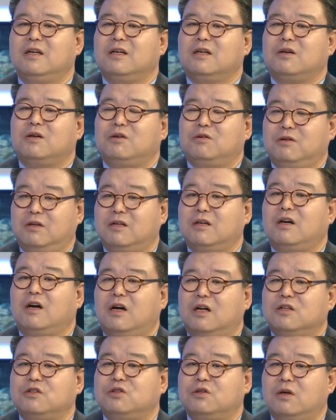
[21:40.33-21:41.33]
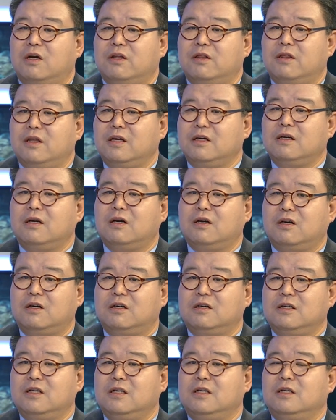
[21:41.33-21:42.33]
Korean culture, I think
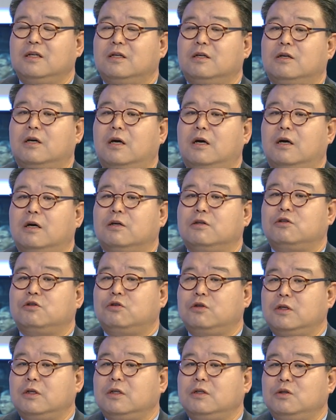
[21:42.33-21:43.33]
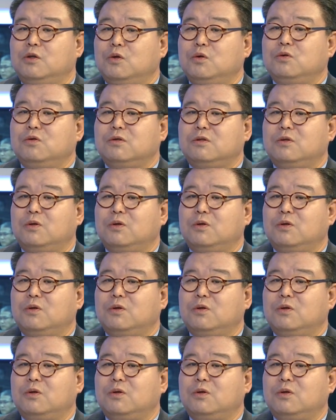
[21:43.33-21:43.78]
she used